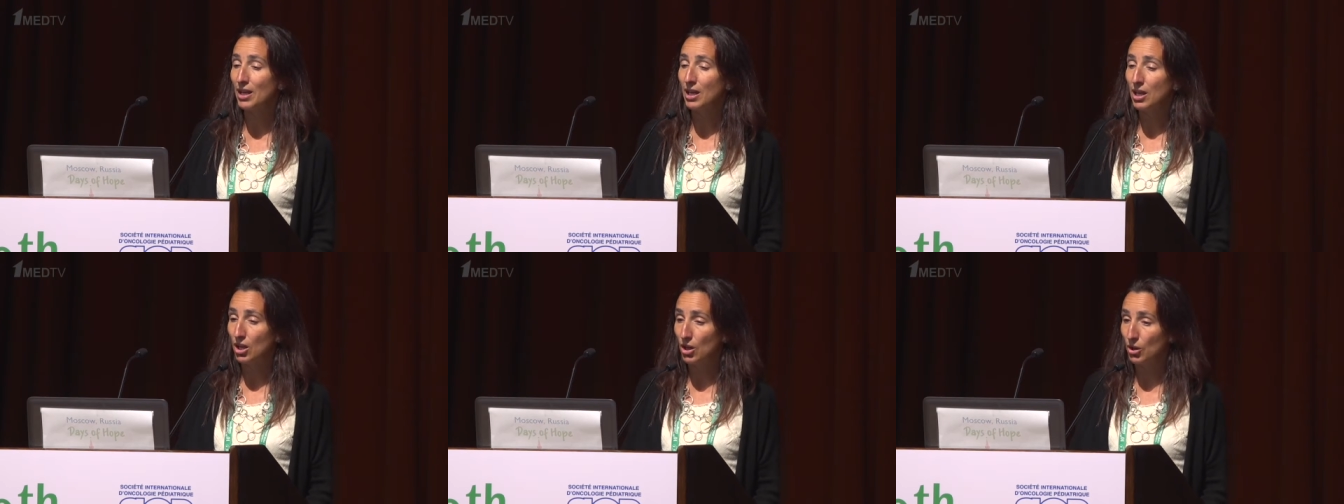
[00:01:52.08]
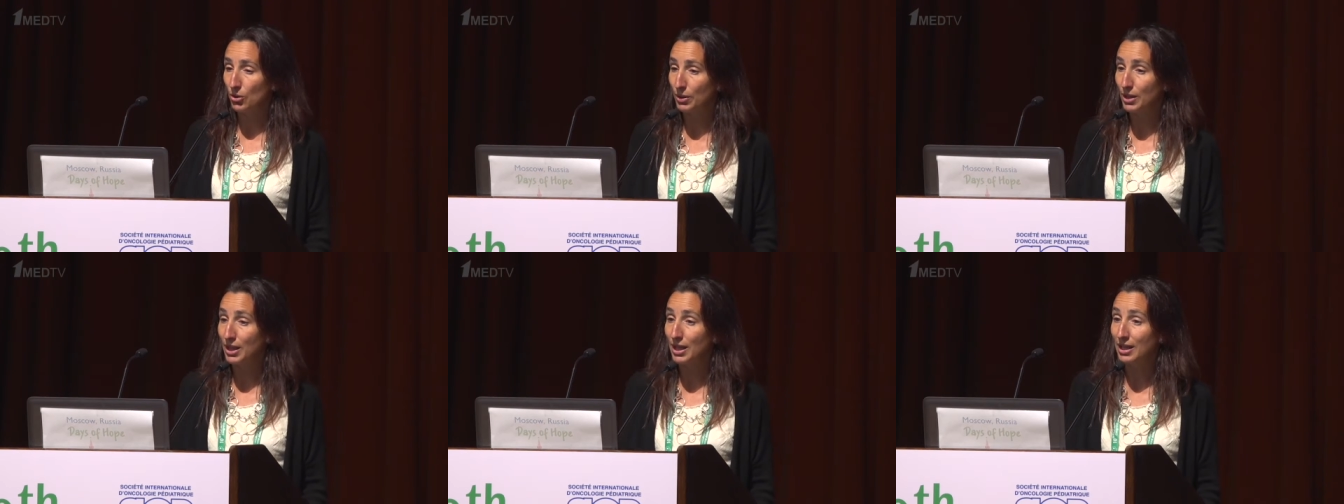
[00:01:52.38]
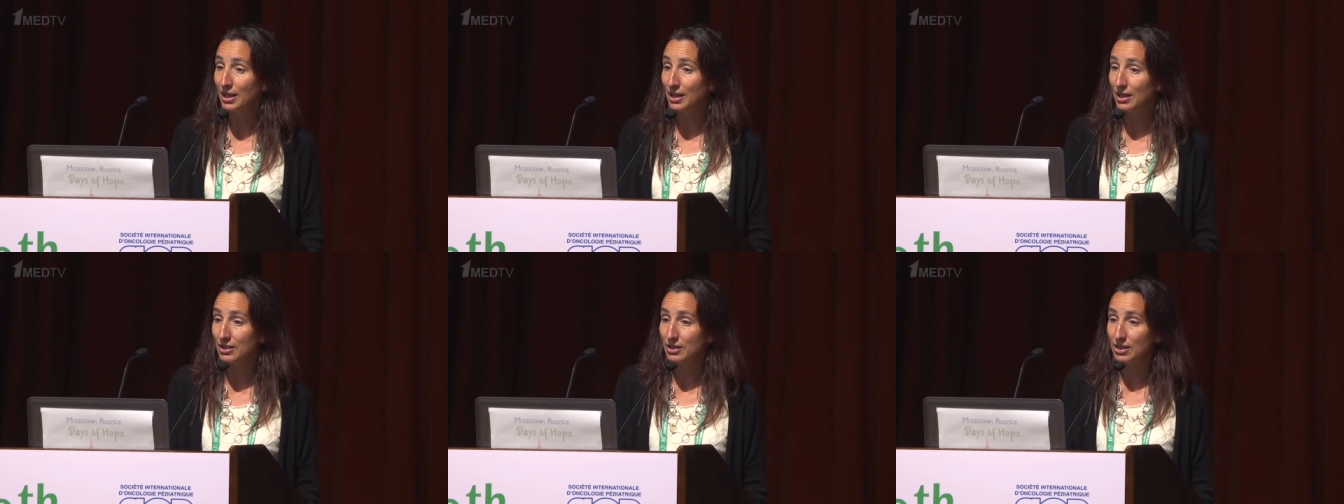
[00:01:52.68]

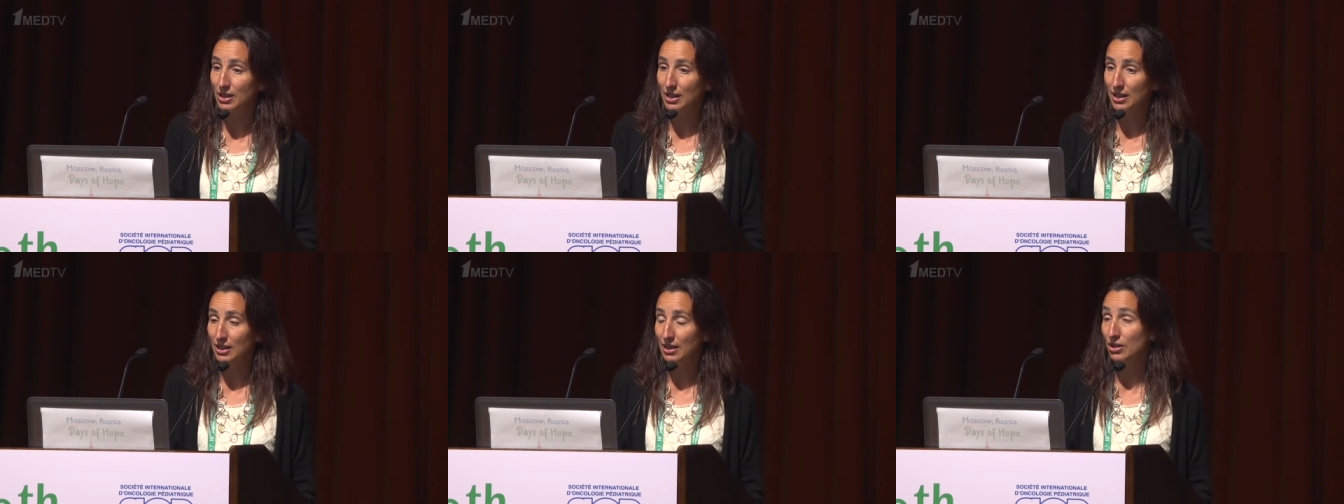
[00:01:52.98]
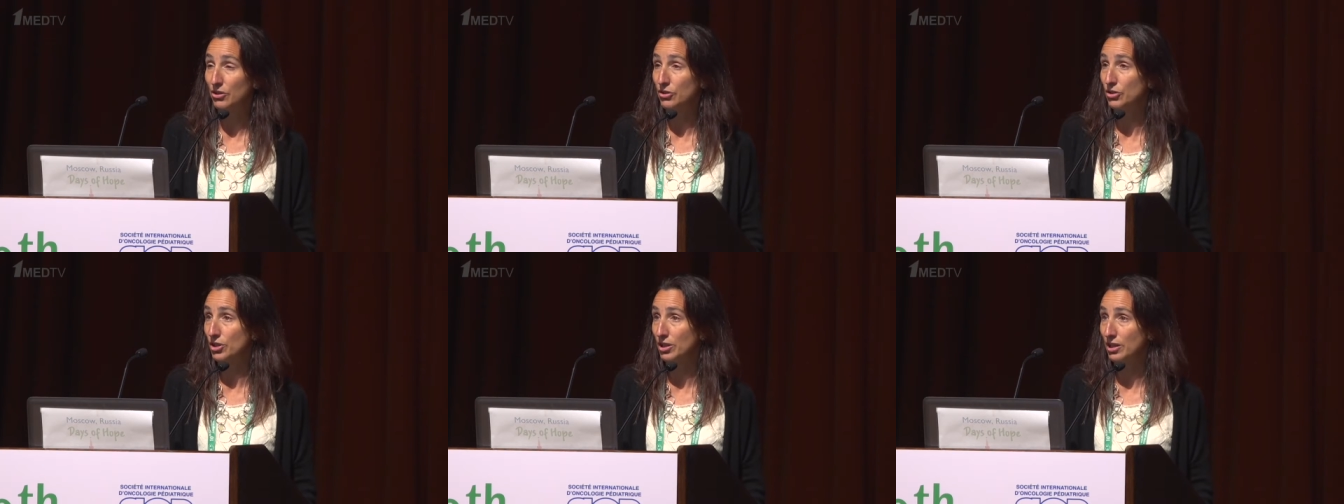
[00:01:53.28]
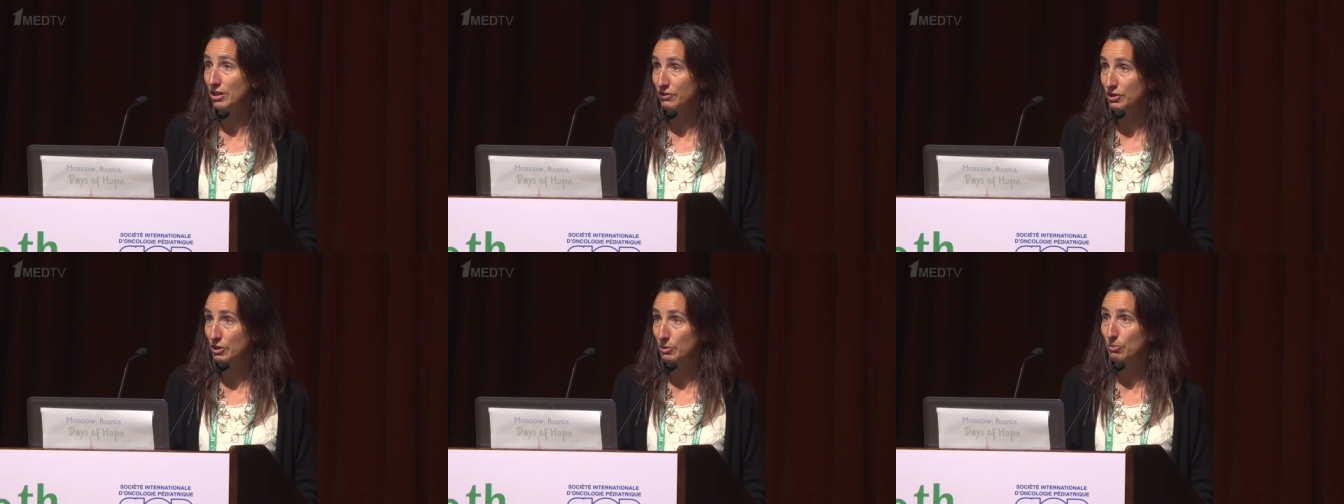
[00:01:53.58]
okay and there's
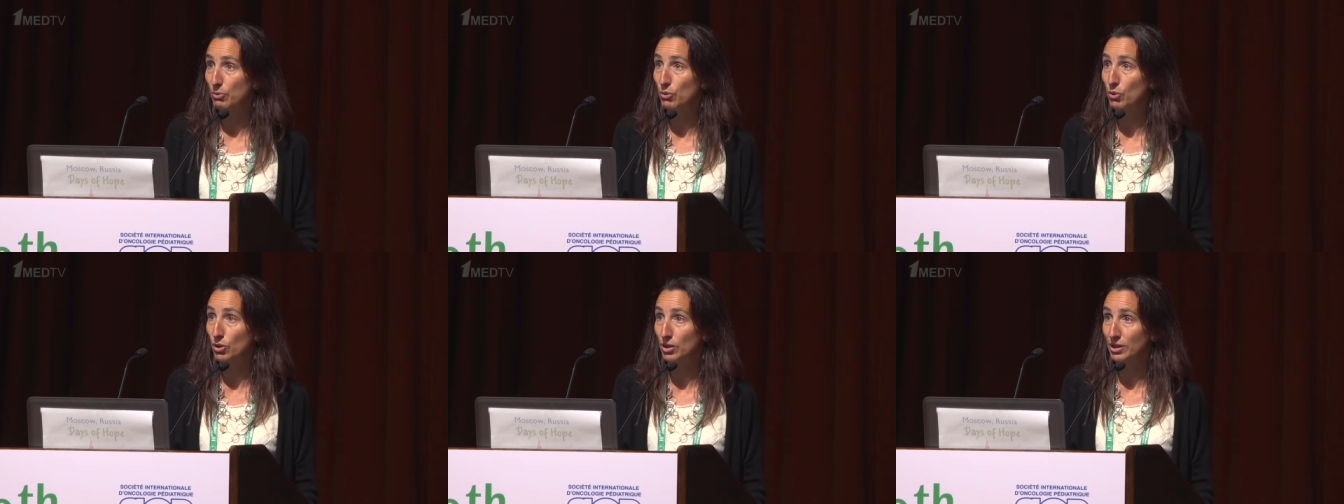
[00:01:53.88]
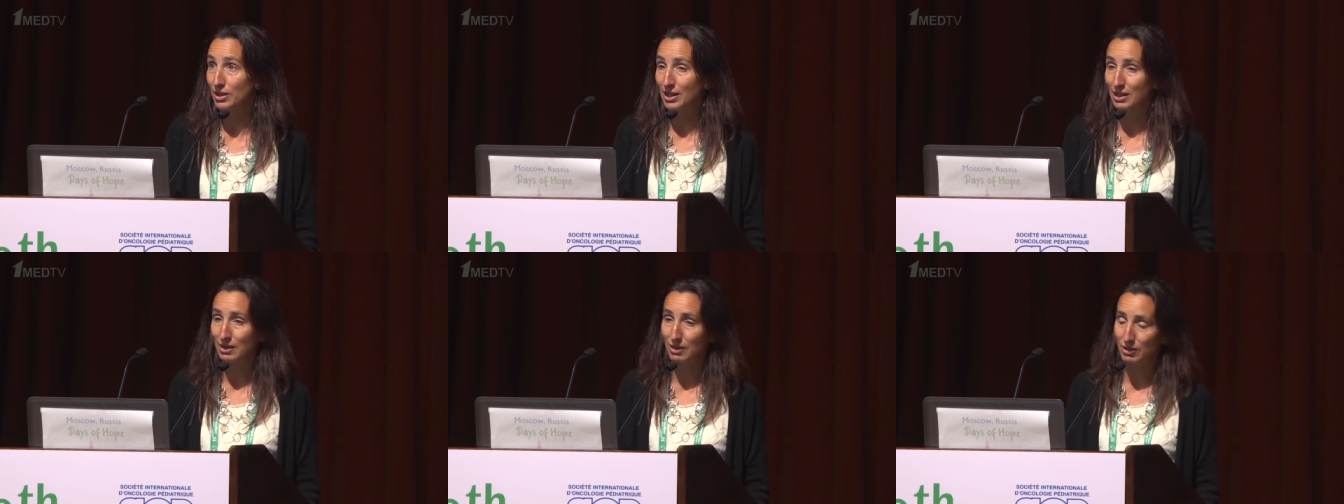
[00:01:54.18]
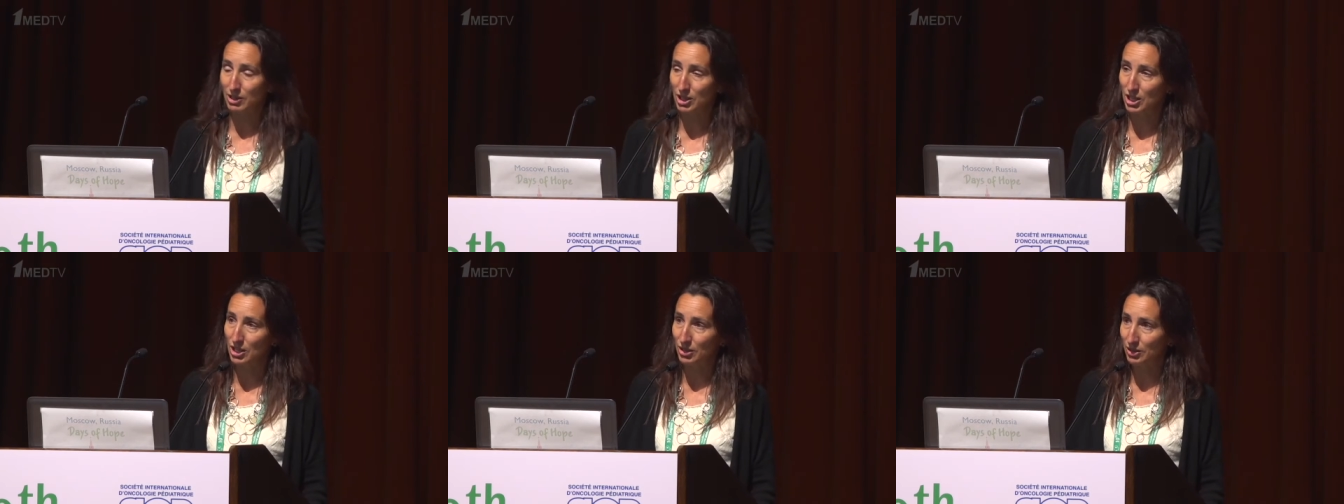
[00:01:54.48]
enough support that the
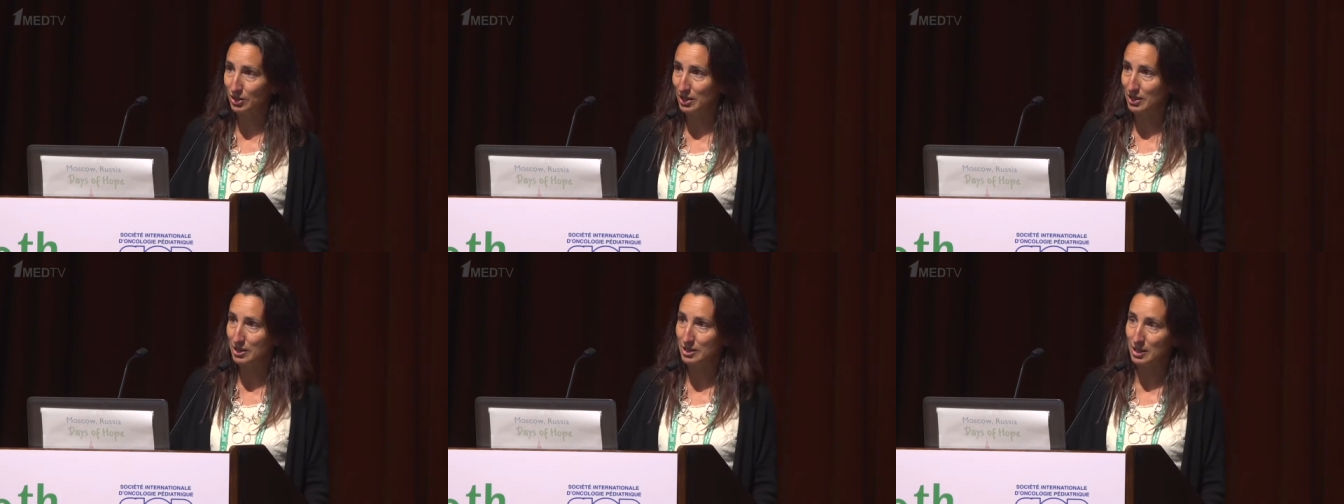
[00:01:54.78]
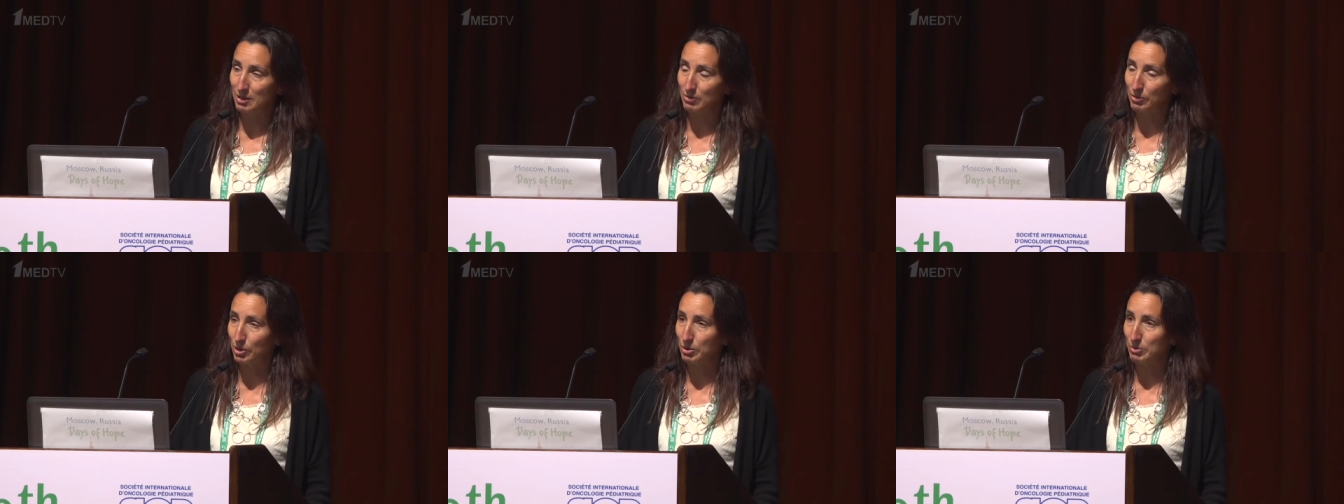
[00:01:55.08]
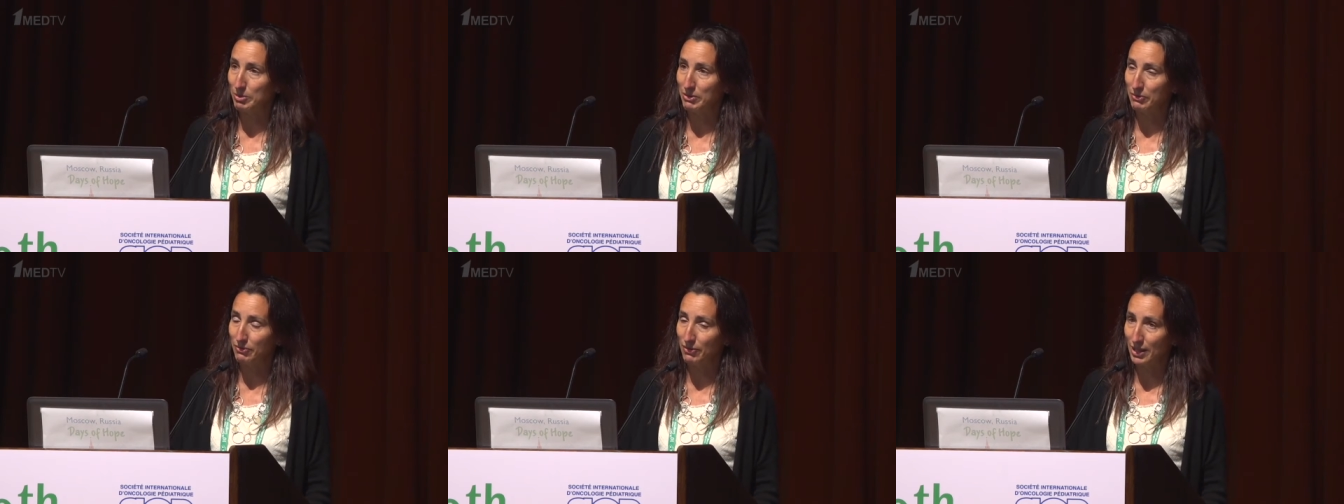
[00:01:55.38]
child is able to
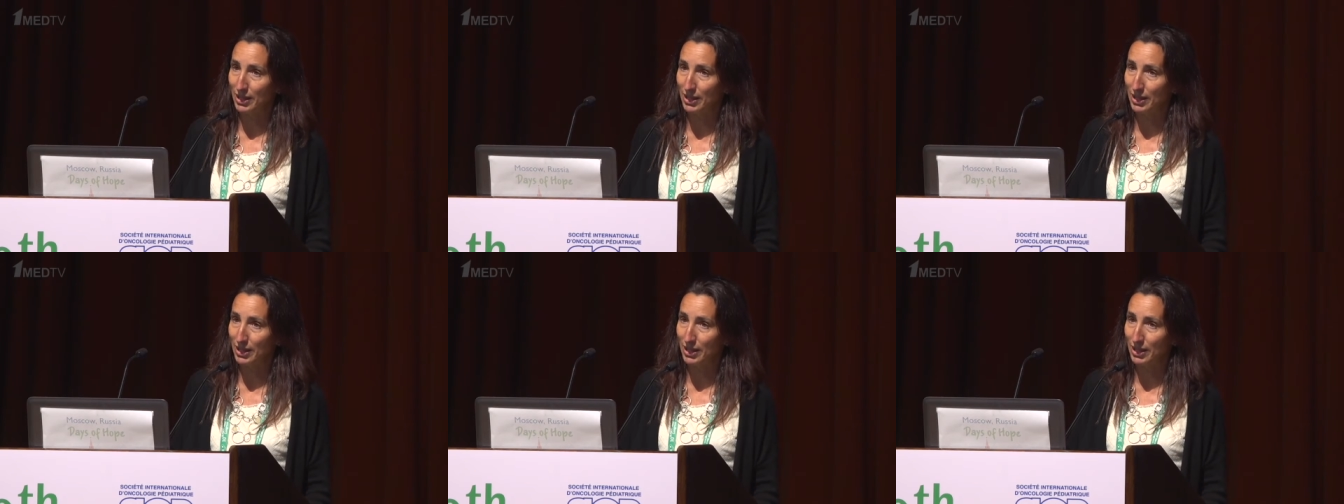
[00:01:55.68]
be fed